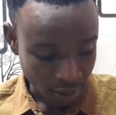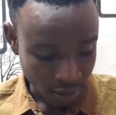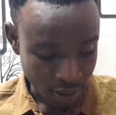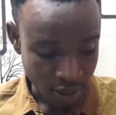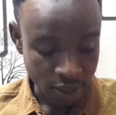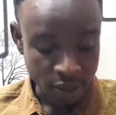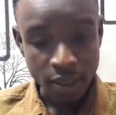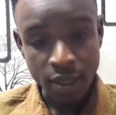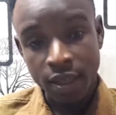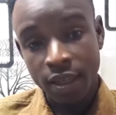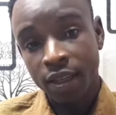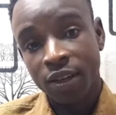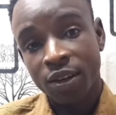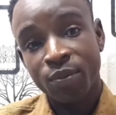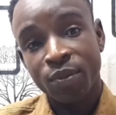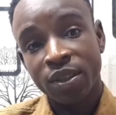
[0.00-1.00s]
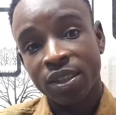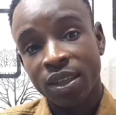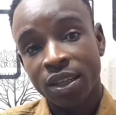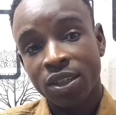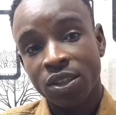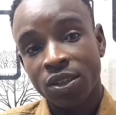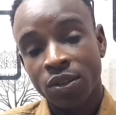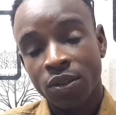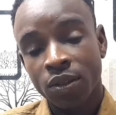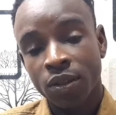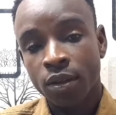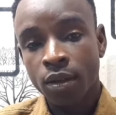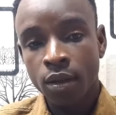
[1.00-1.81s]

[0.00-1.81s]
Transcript: this in the comment section.